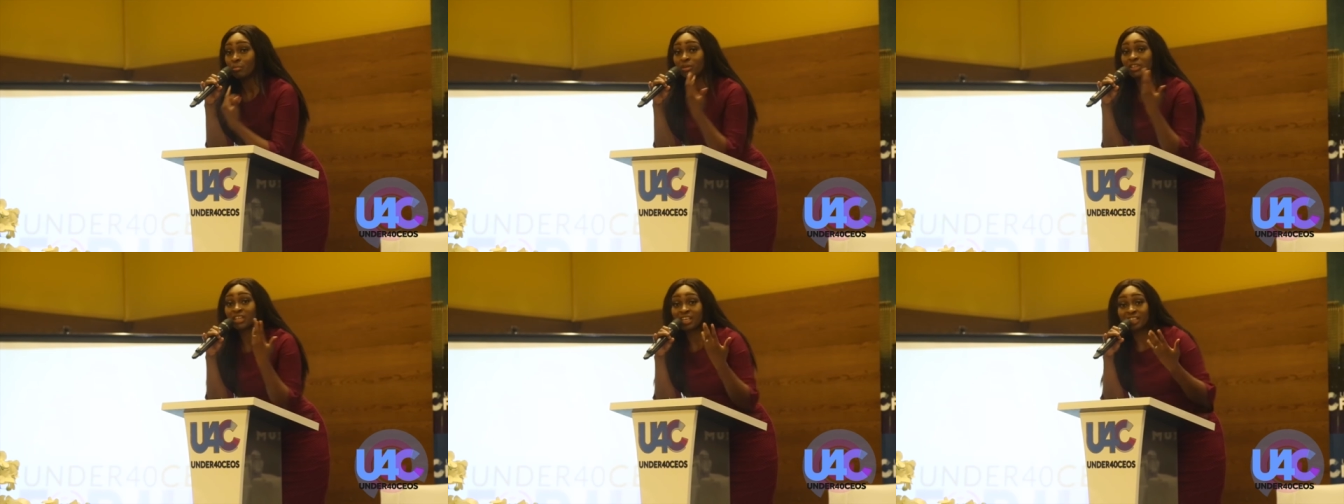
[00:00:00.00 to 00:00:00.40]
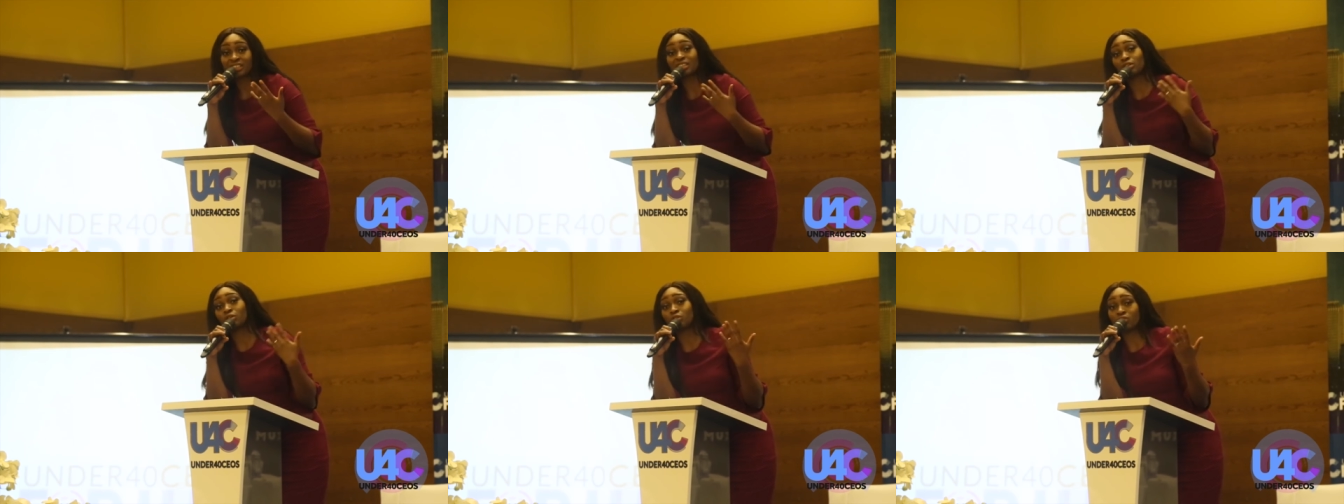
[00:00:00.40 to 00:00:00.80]
but there is
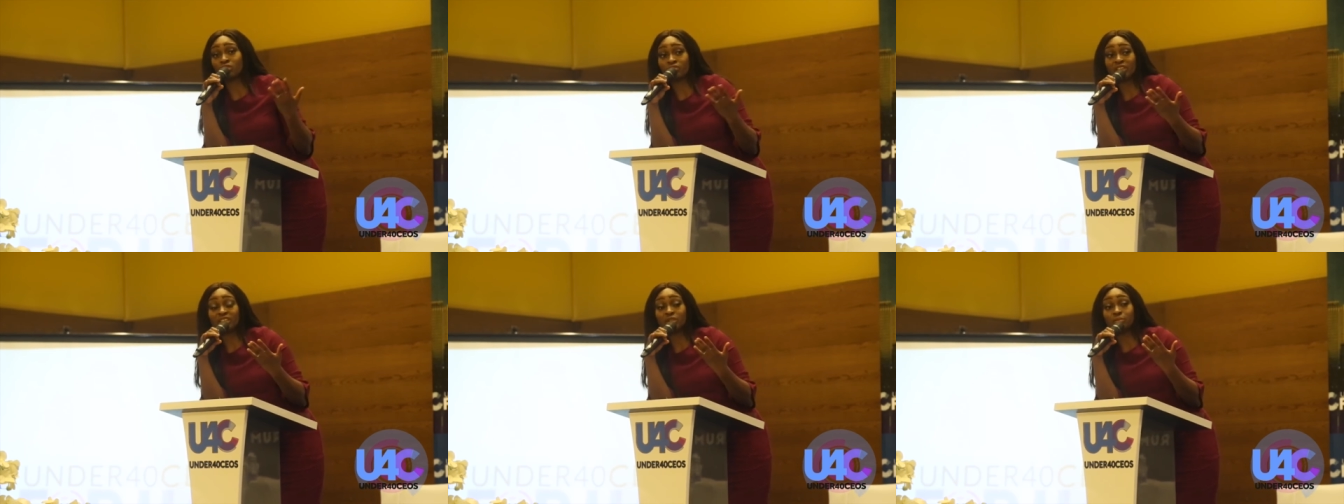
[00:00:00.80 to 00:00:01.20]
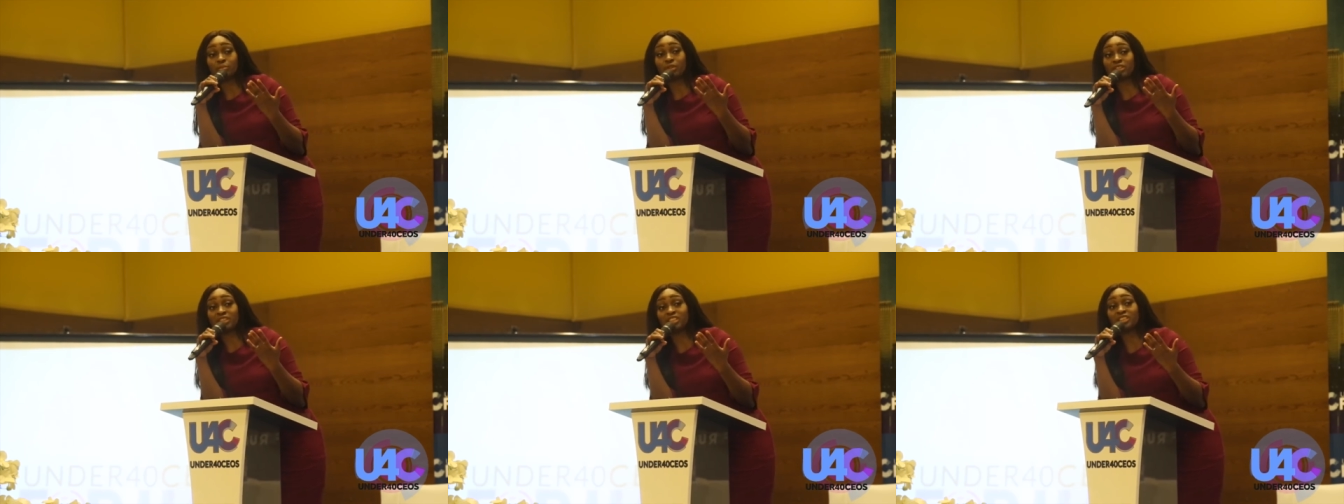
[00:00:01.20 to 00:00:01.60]
a law of
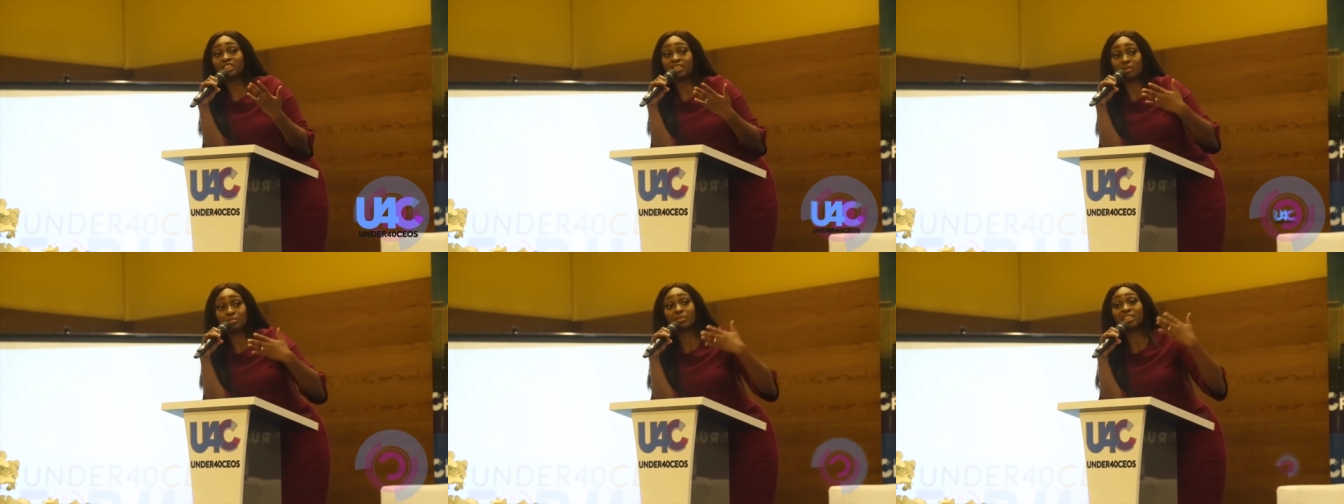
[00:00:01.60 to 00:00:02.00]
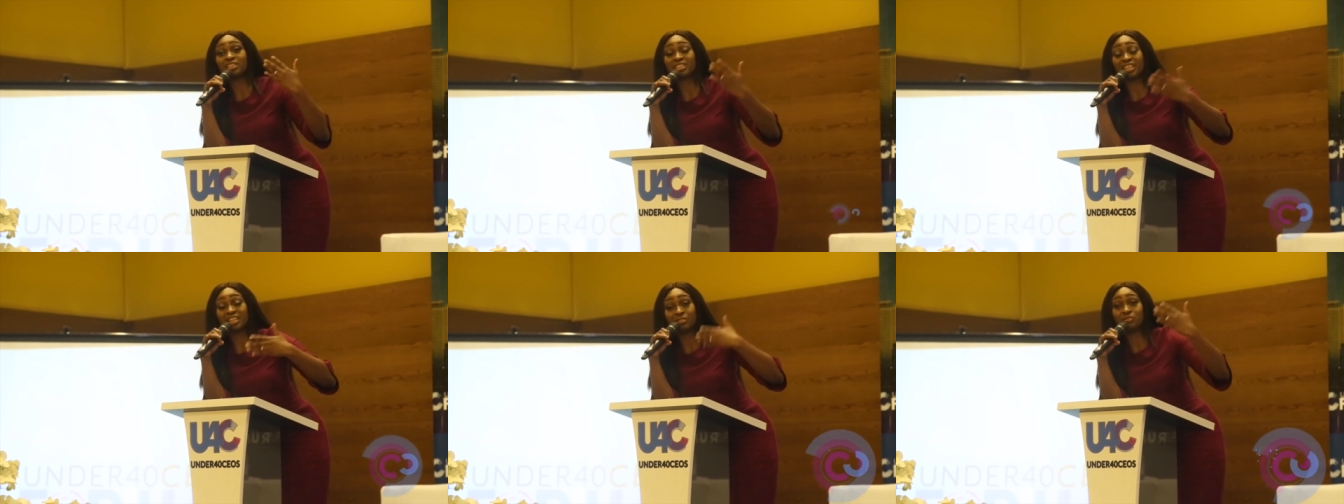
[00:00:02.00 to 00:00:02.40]
reciprocity that
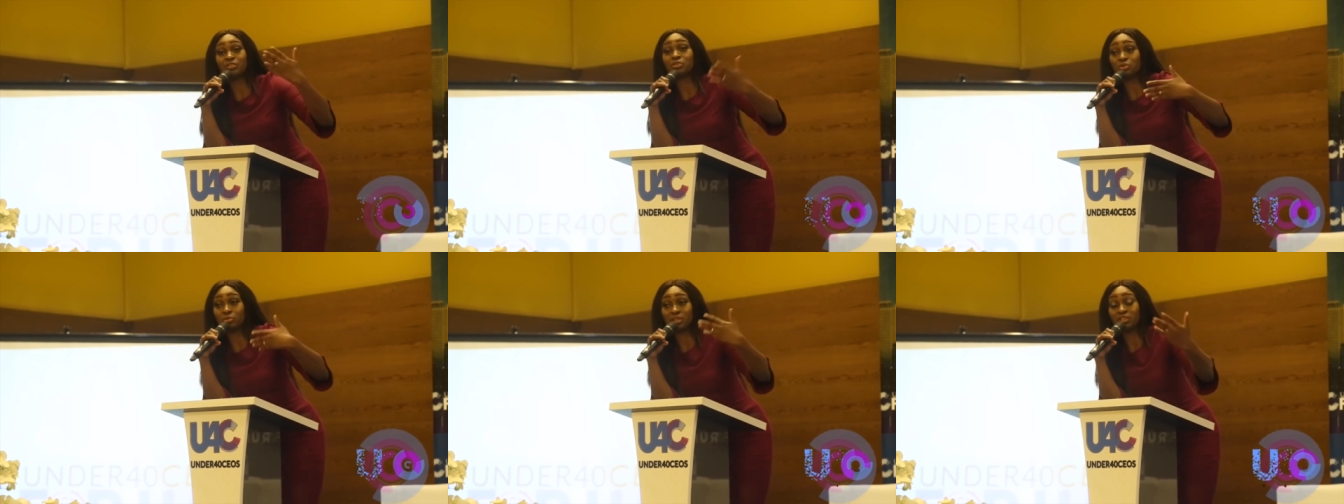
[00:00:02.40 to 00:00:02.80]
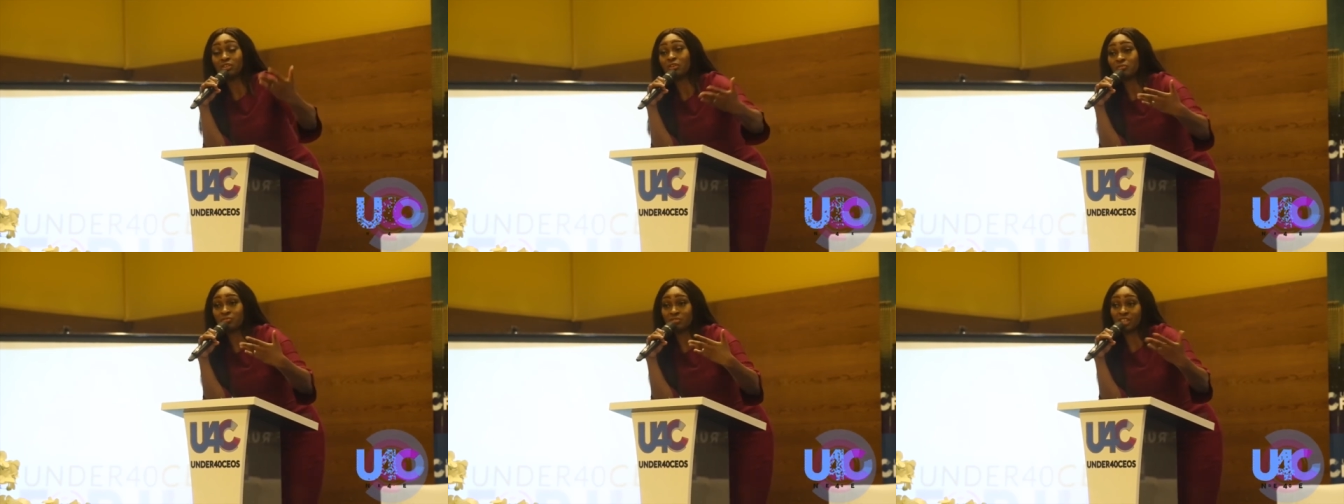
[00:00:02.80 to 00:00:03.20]
means that if you do
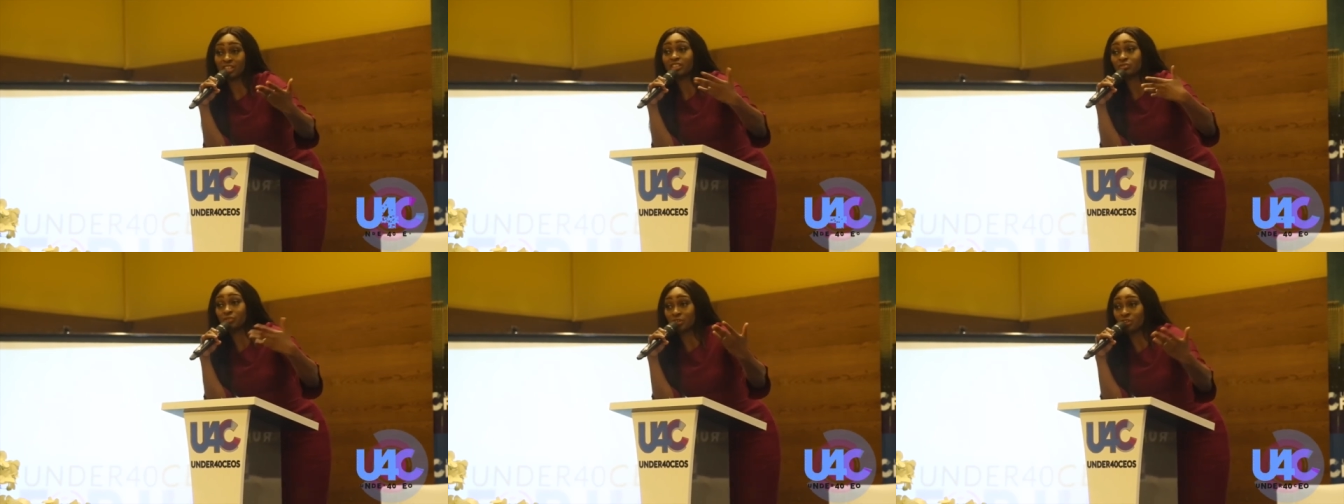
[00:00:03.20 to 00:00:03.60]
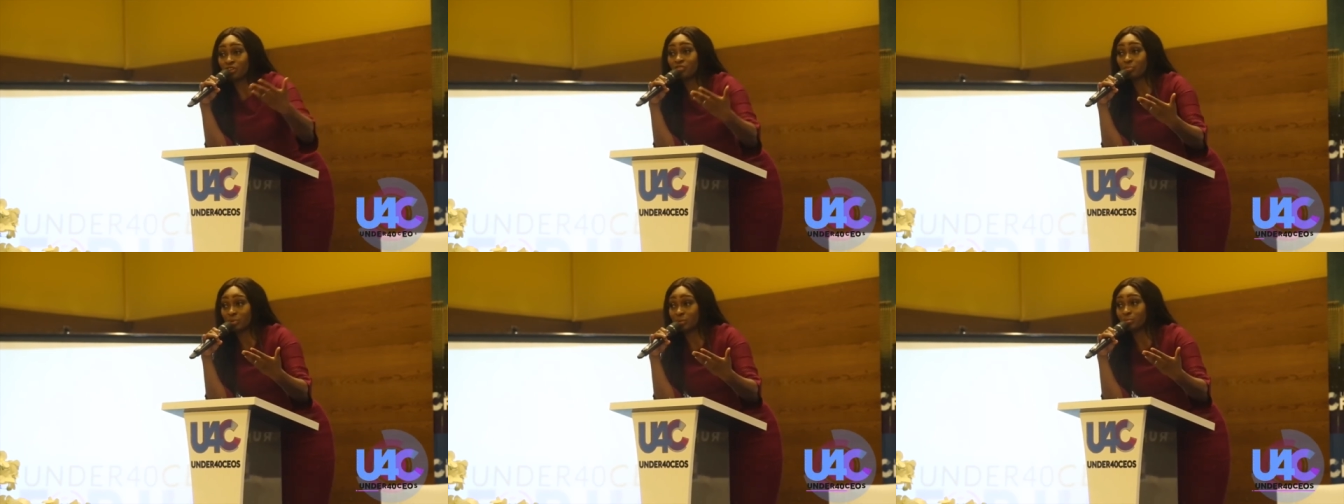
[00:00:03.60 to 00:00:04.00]
enough things for
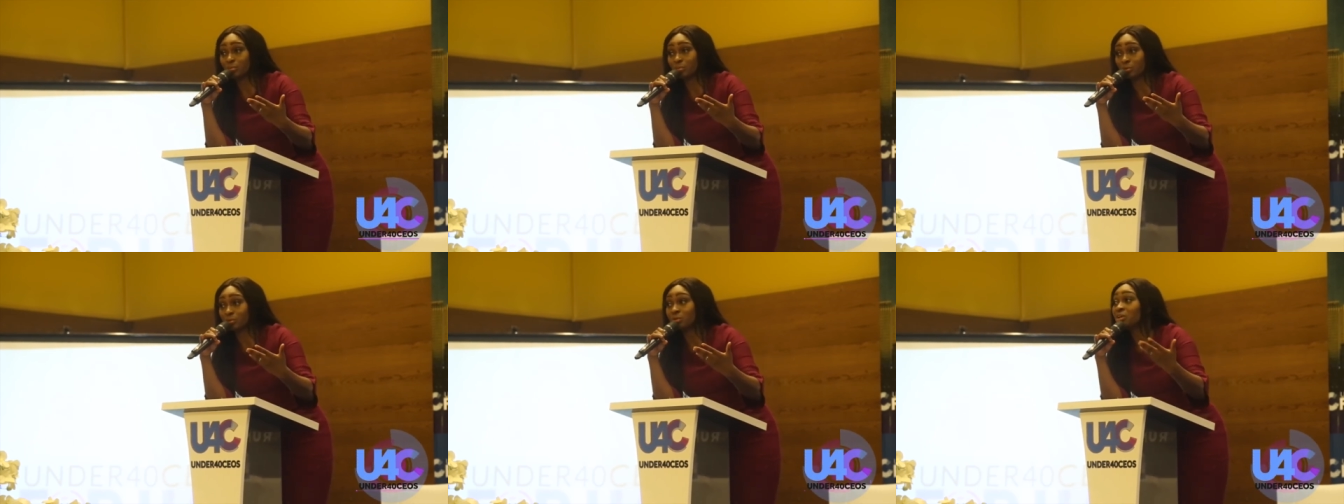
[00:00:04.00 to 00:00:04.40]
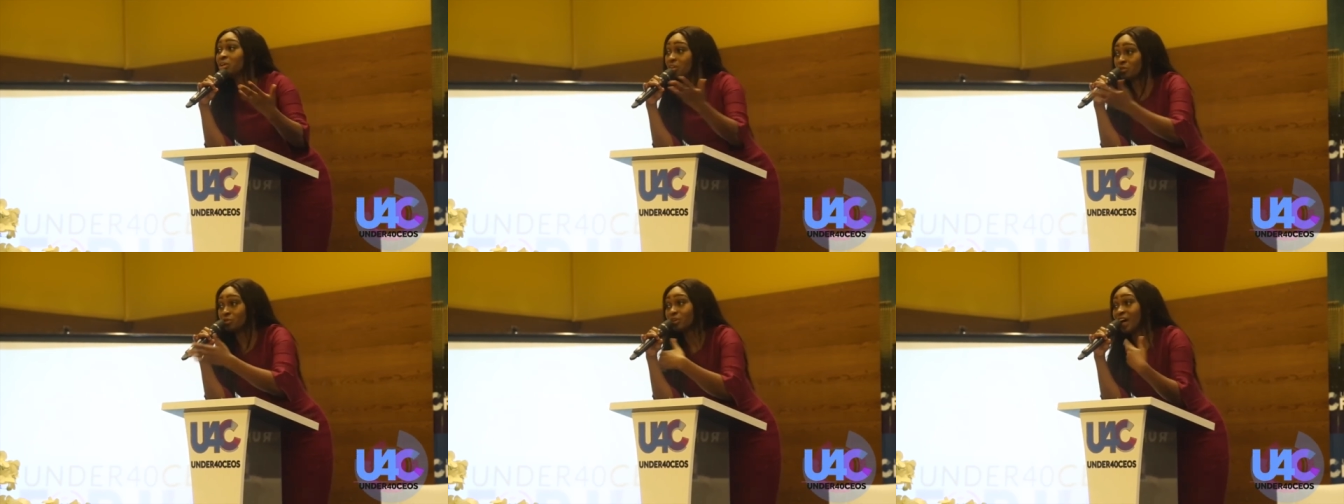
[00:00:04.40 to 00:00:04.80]
enough people,
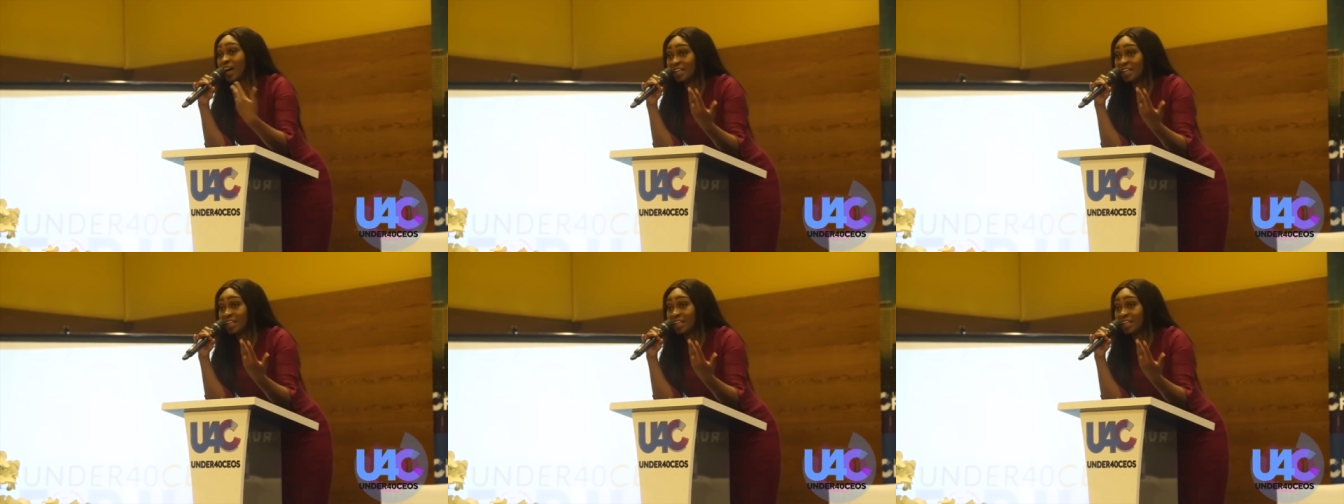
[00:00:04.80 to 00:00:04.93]
you